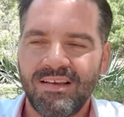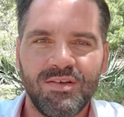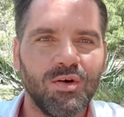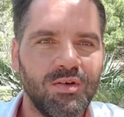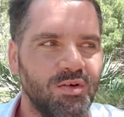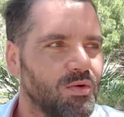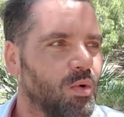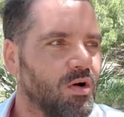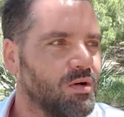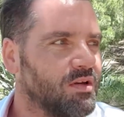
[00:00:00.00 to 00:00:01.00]

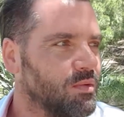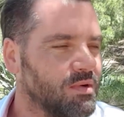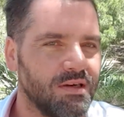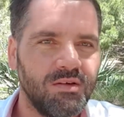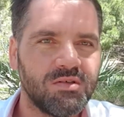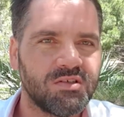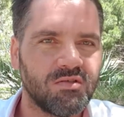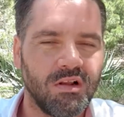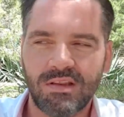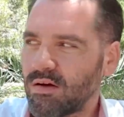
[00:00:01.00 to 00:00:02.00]
You
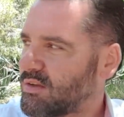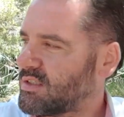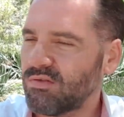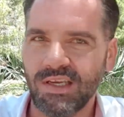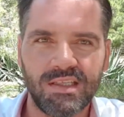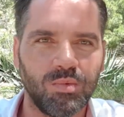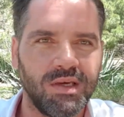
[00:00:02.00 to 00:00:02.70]
stroll down the street